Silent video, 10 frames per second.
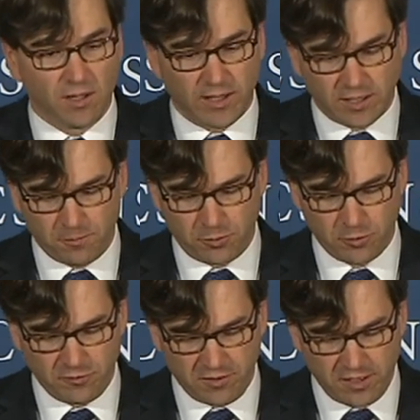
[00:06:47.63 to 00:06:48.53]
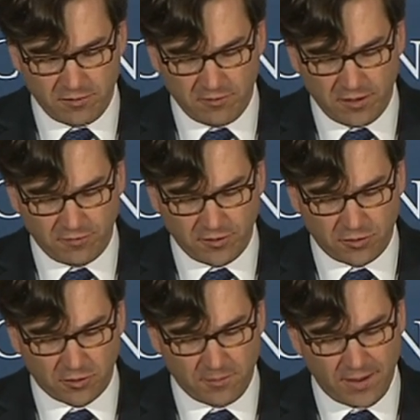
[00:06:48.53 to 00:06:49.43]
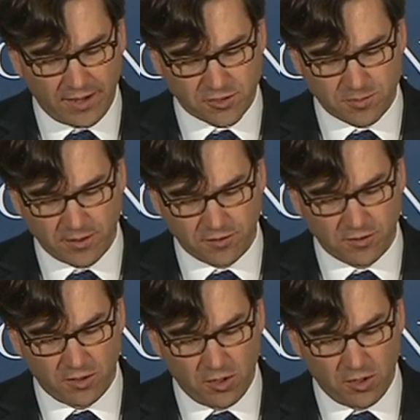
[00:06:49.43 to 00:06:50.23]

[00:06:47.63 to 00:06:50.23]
like improved inventory management